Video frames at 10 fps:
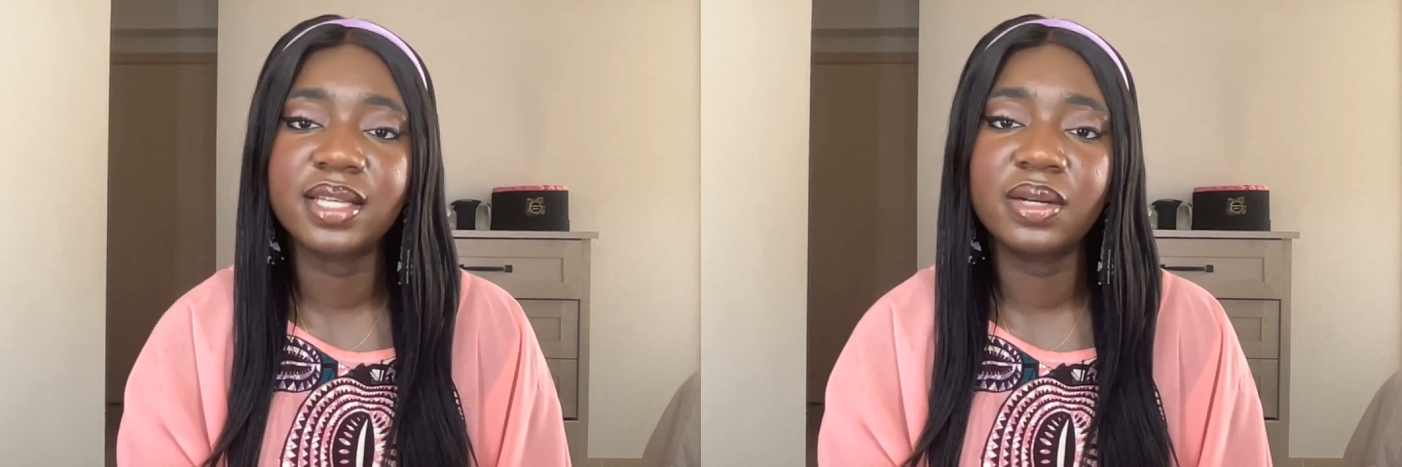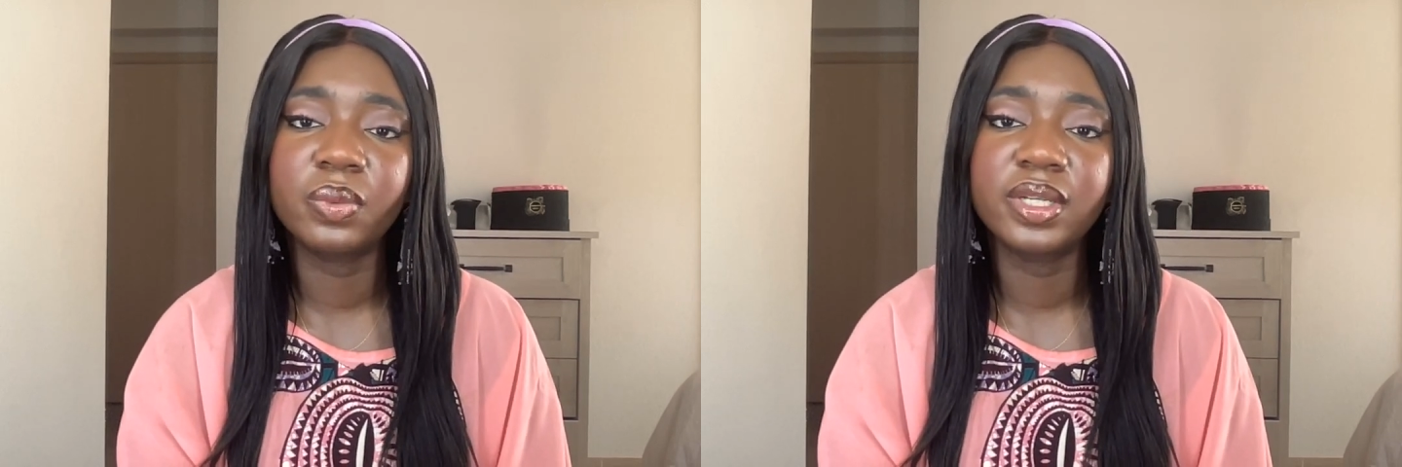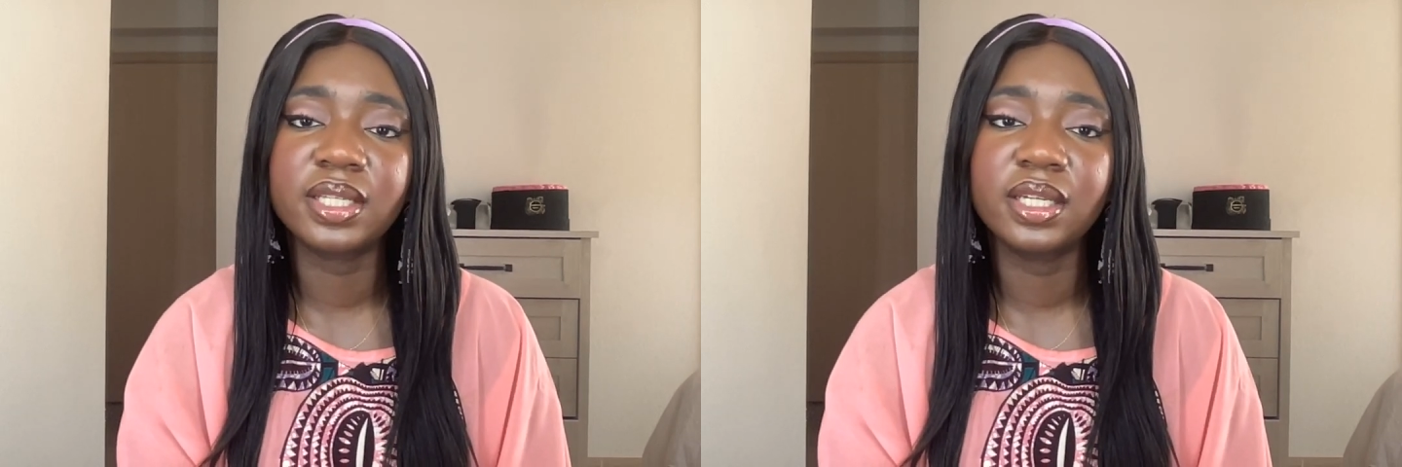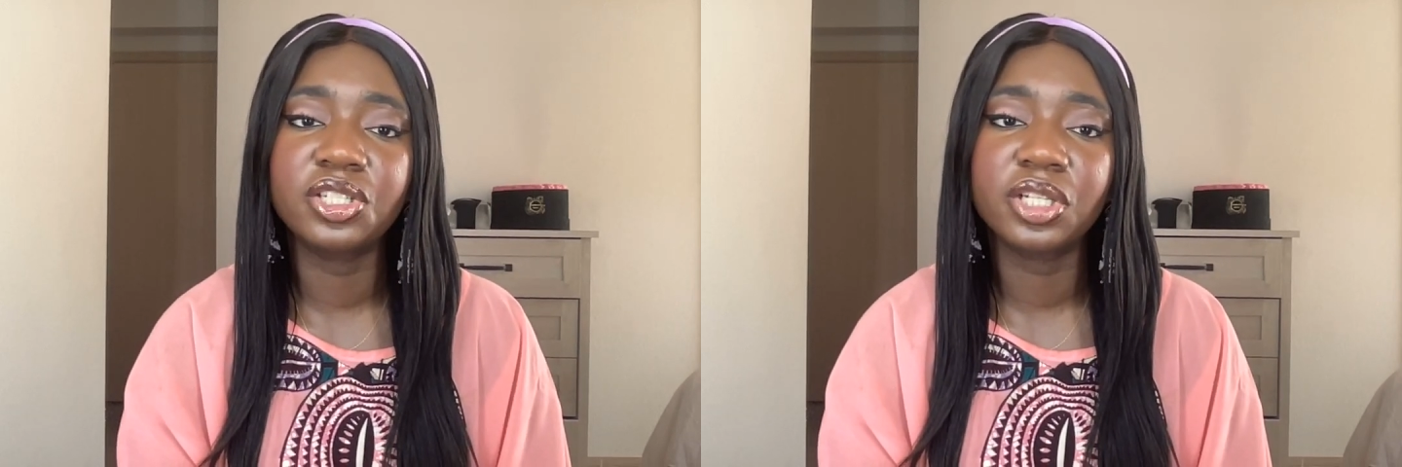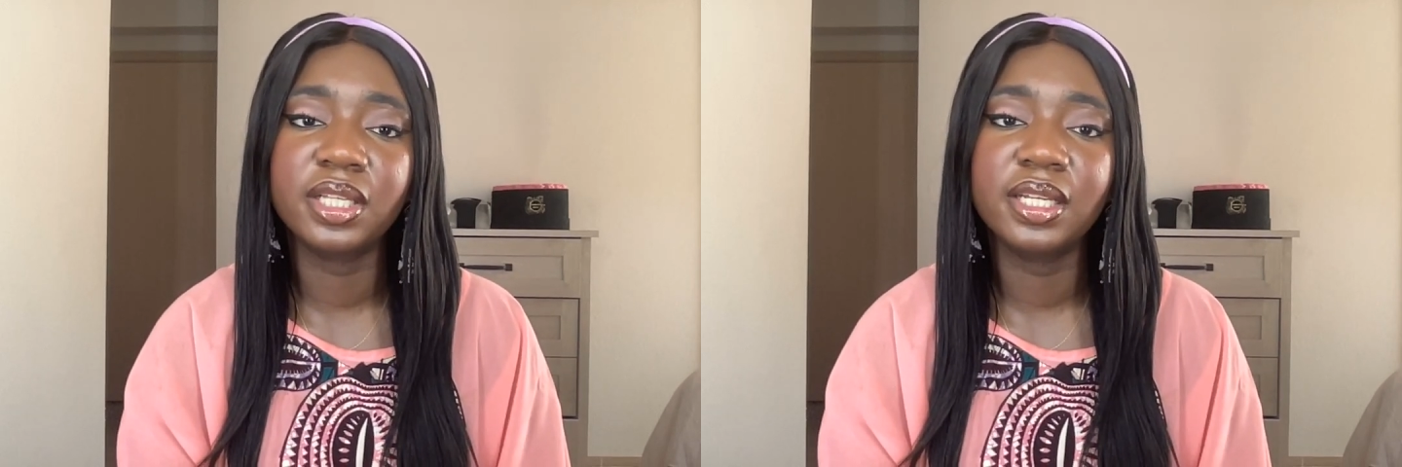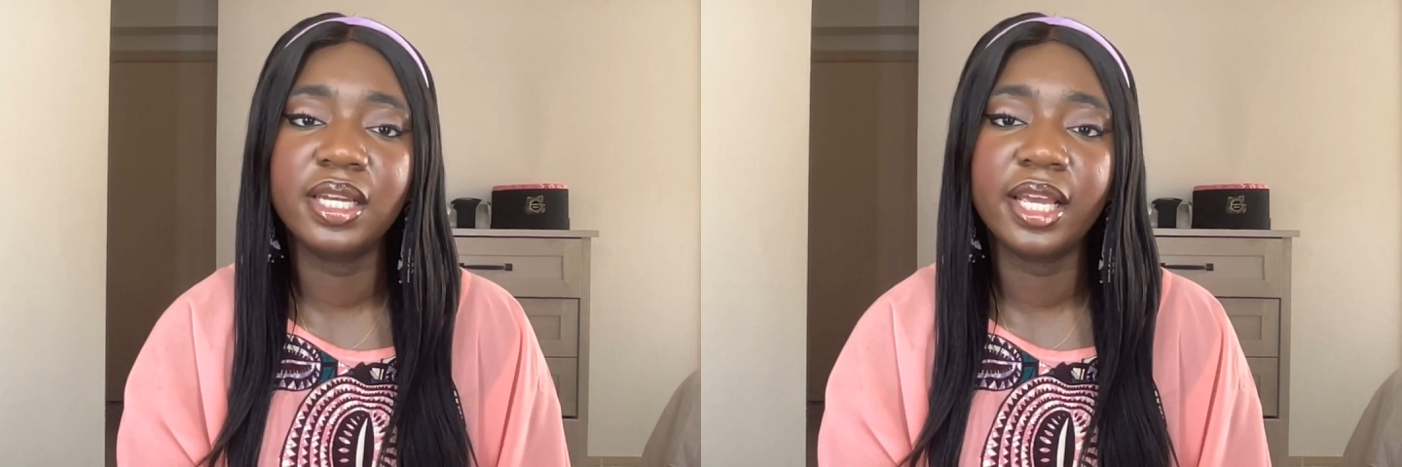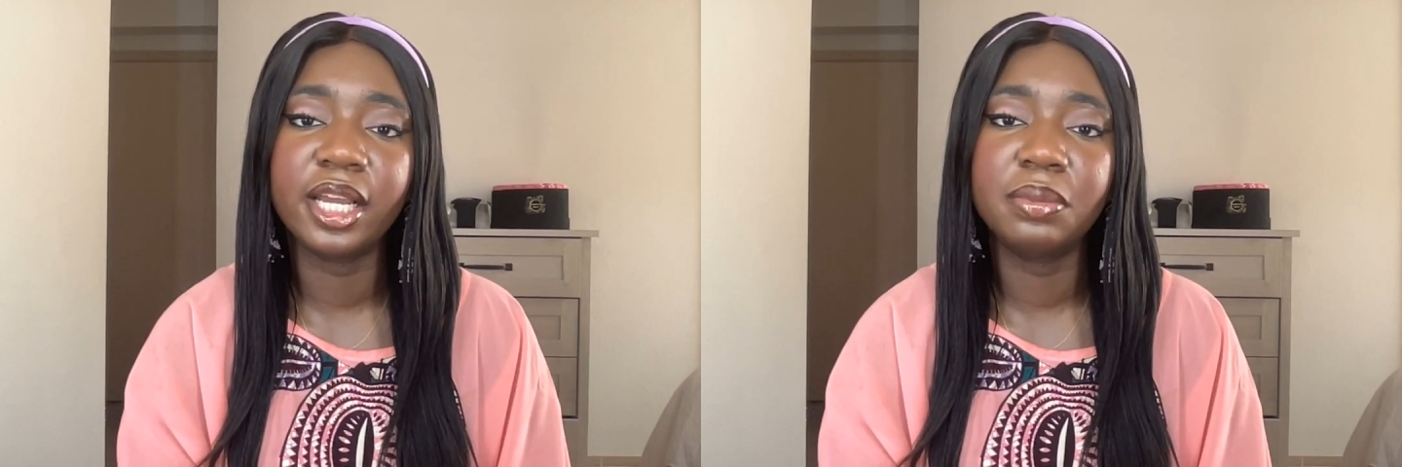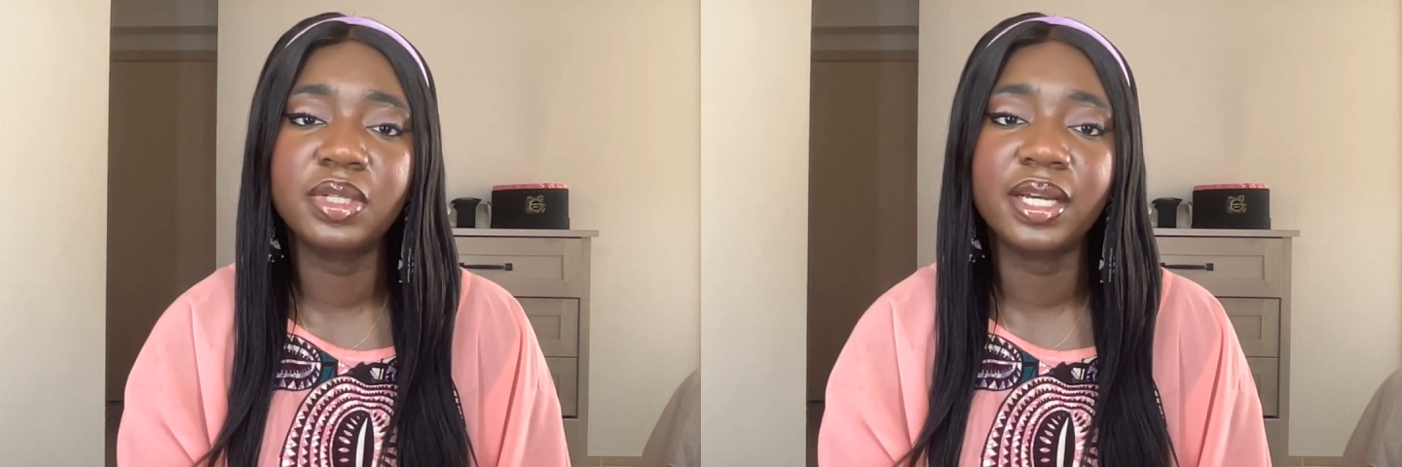and was initially
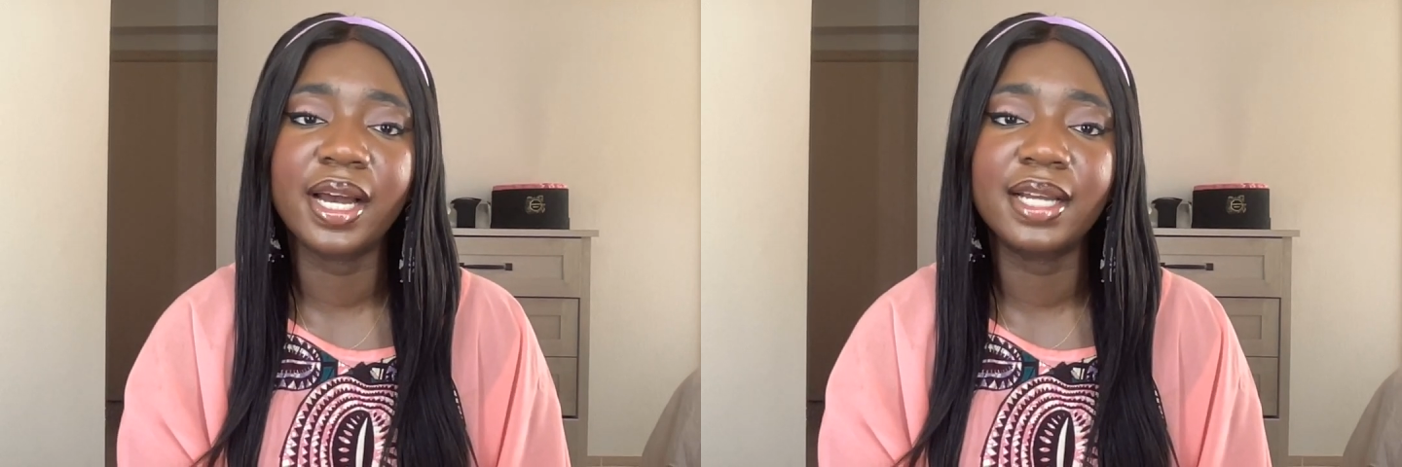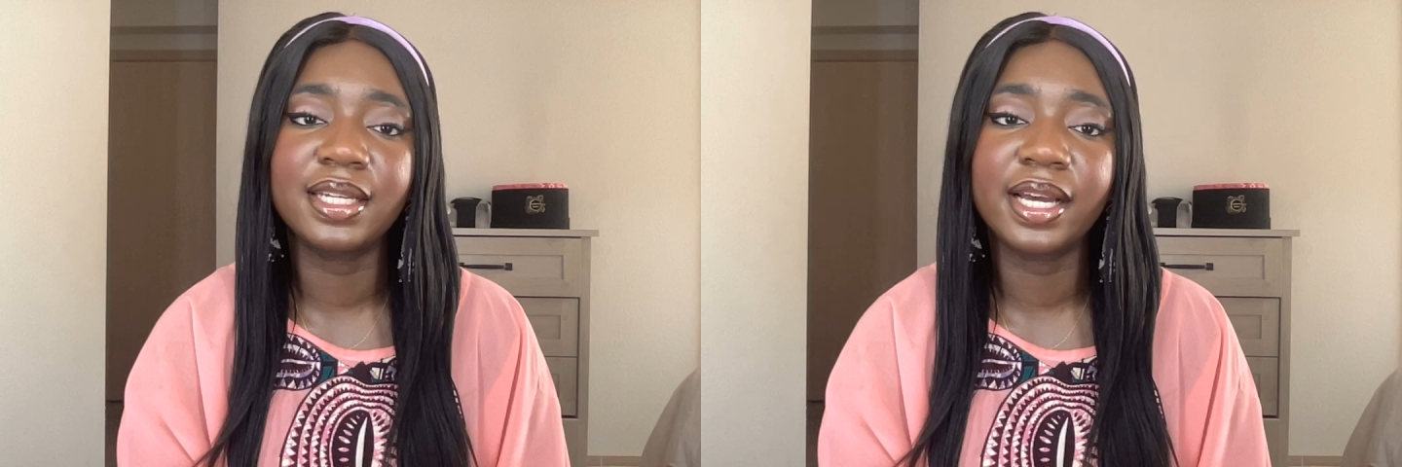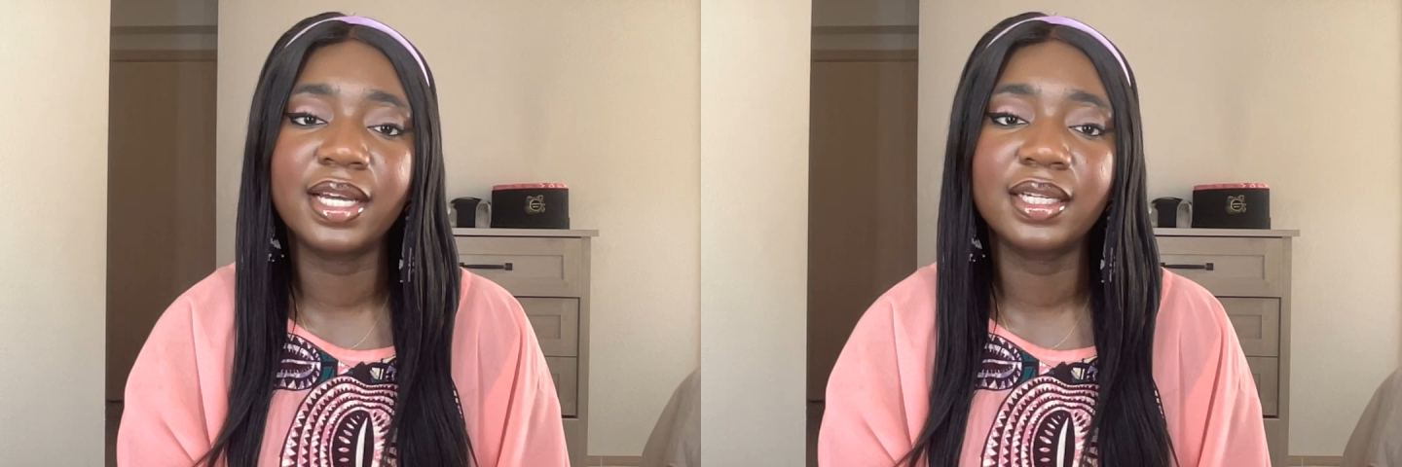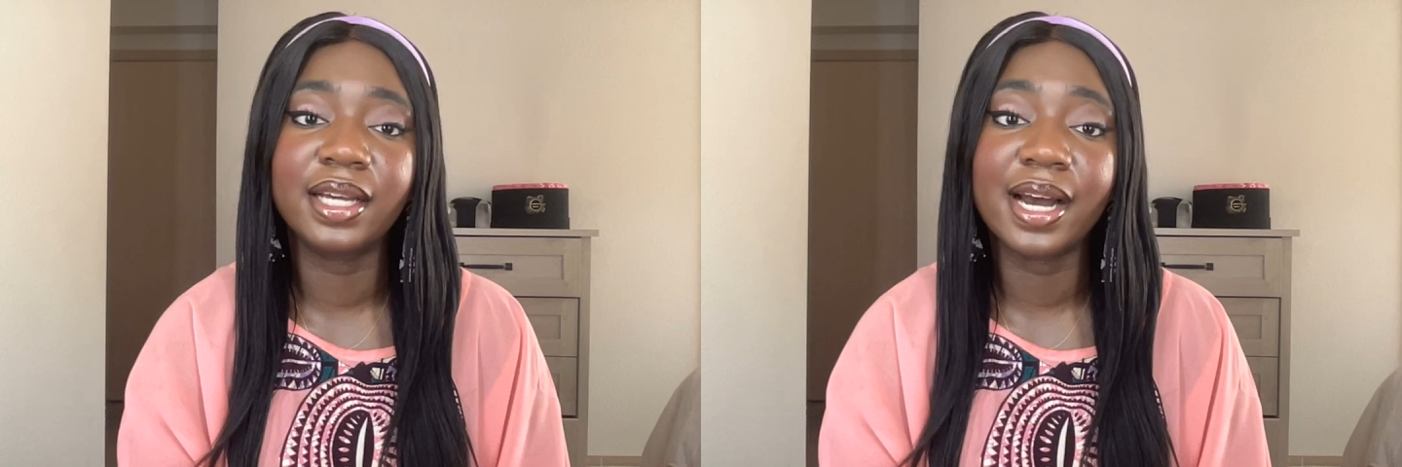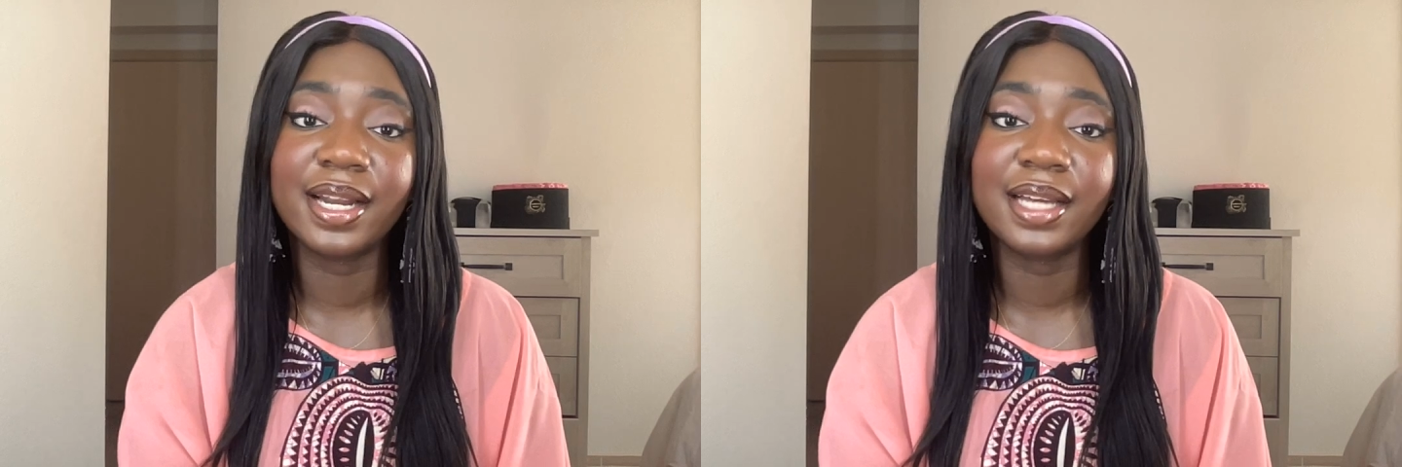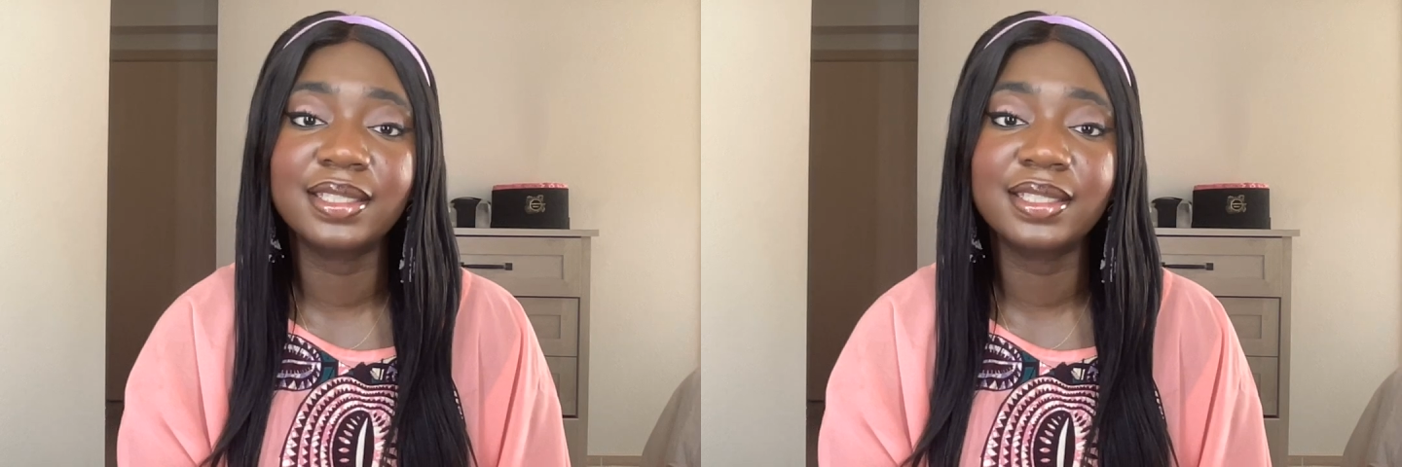named Ghana